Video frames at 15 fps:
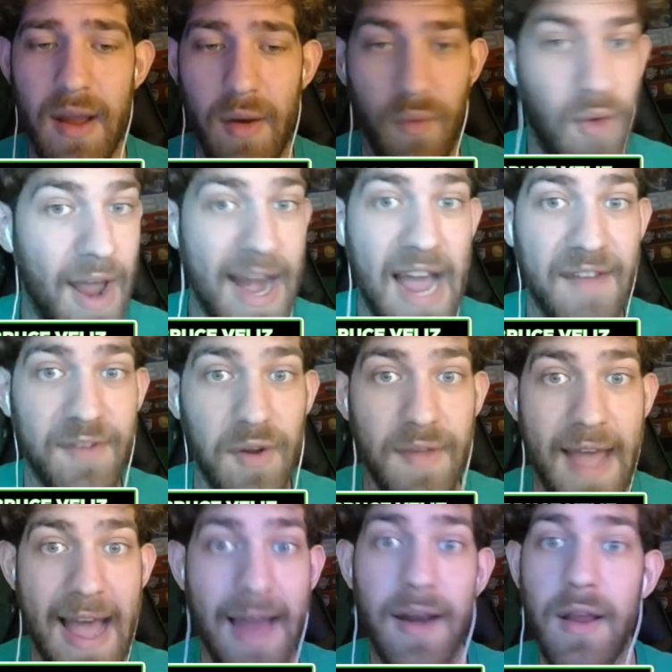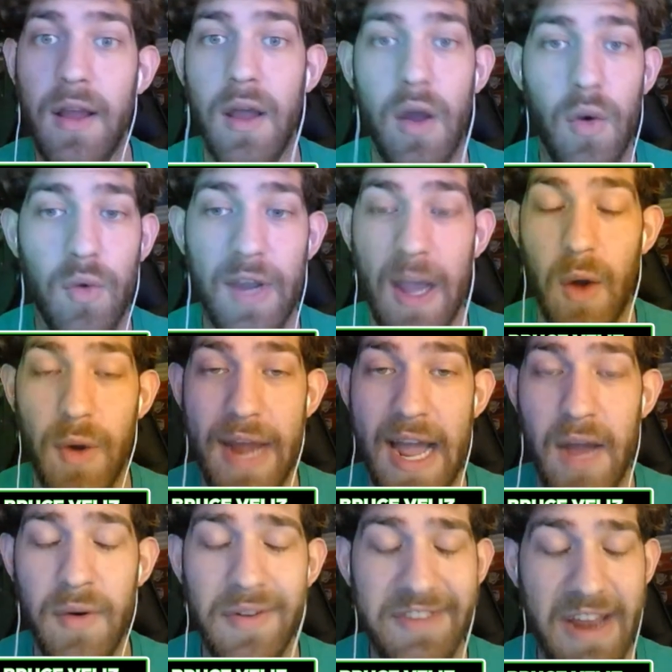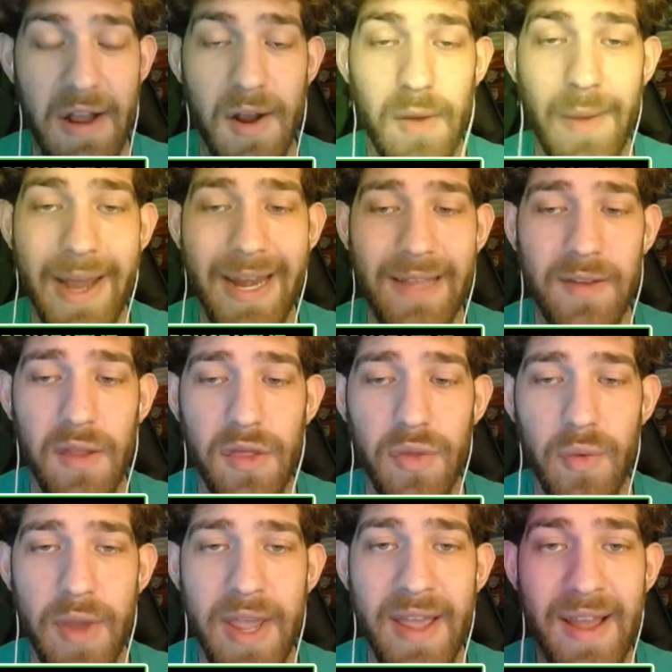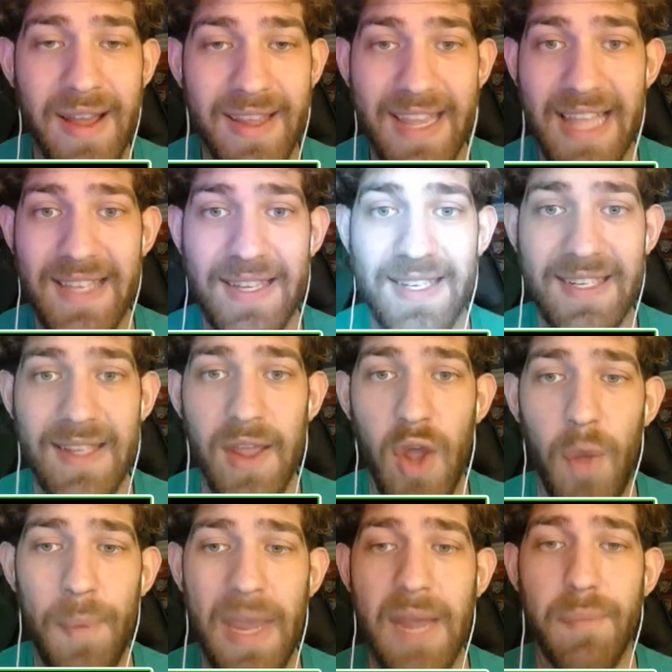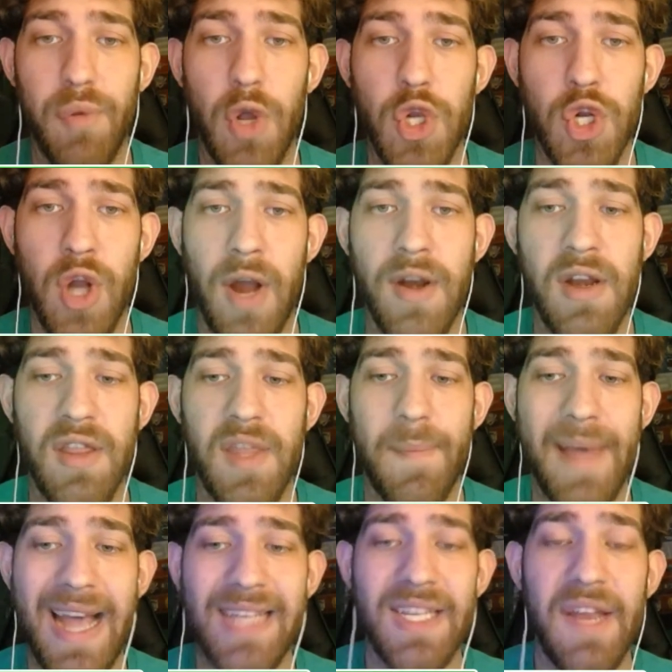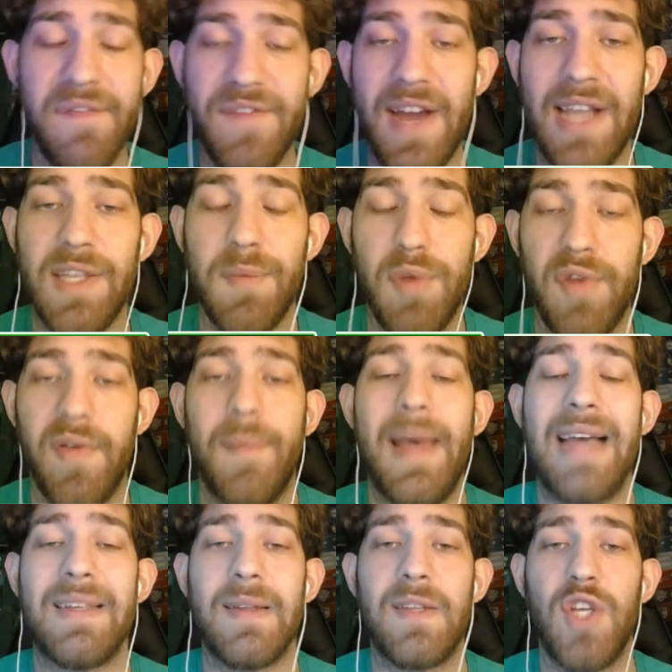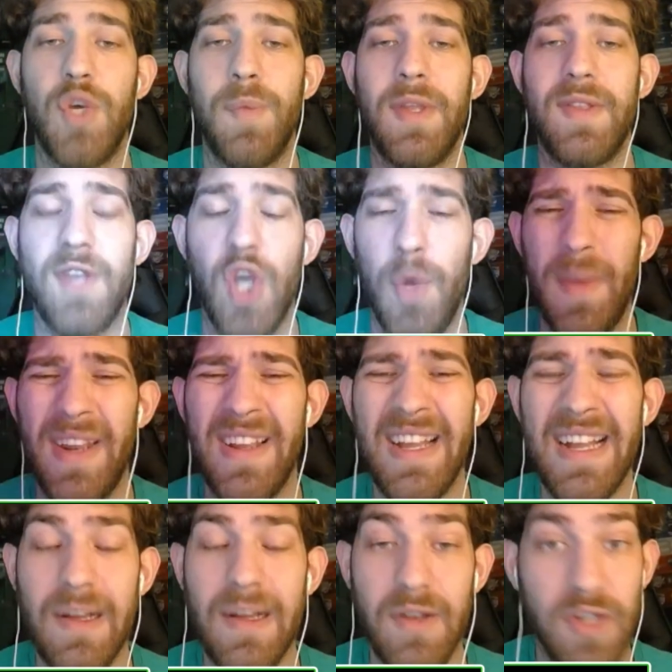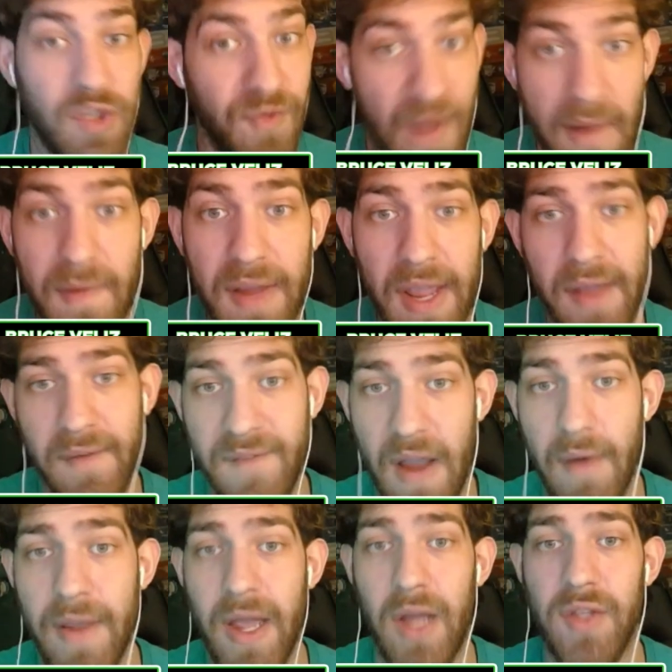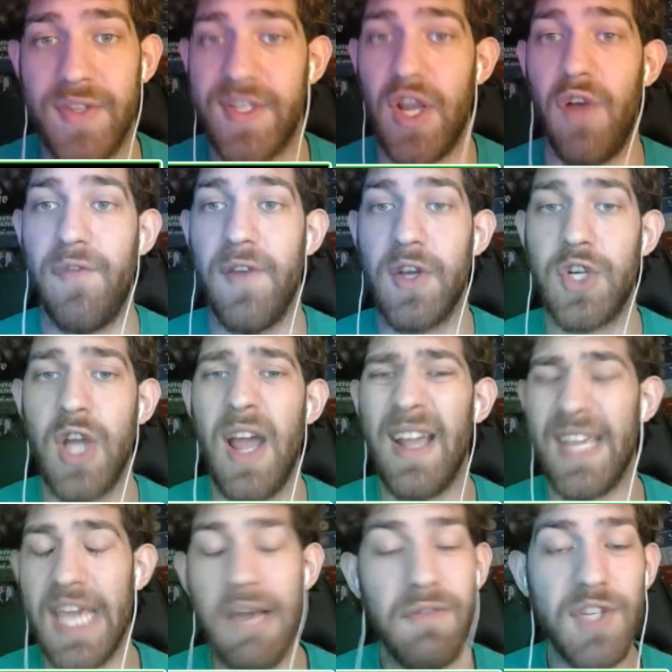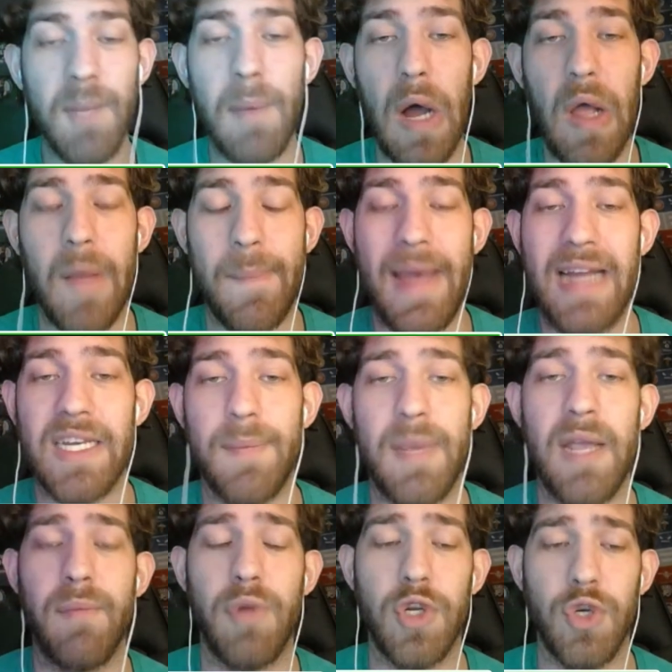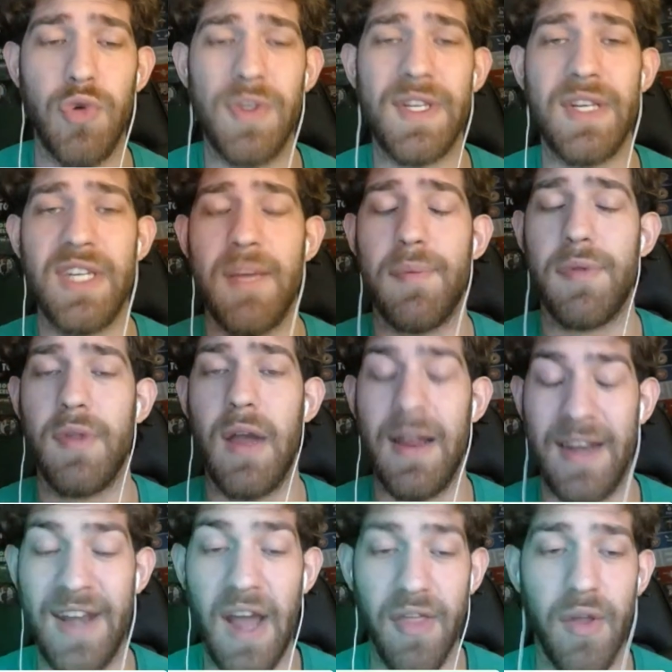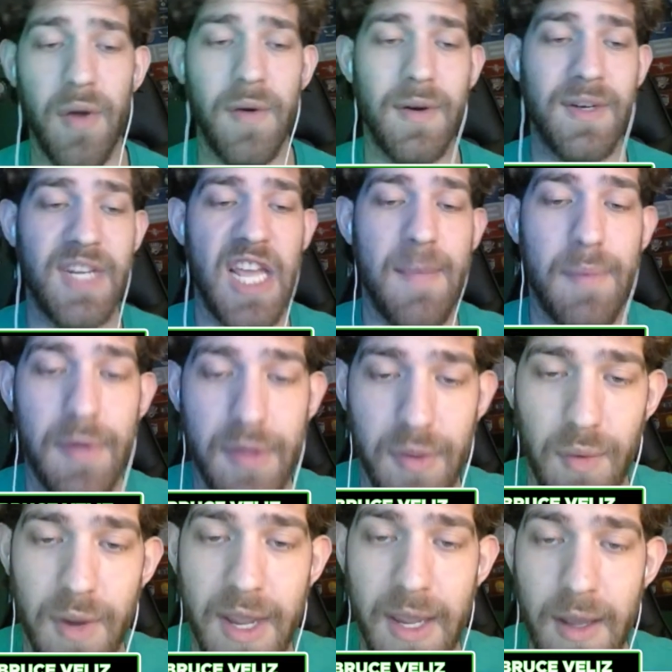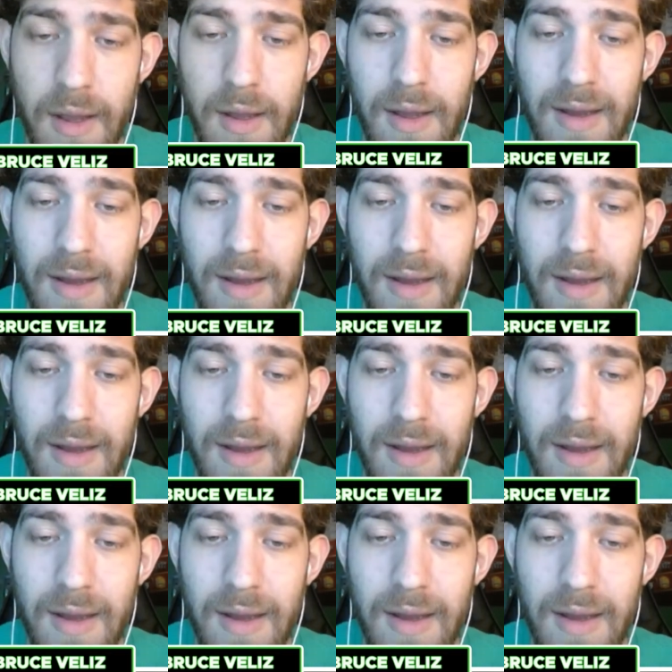Right after that, go down. Derrick White hits a three, gets a steal. Payton Pritchard underneath the basket finds a beautiful pass to Tillman. Tillman, very, very unselfish, gives the ball up back to Payton Pritchard, who hits a dip, another deep three.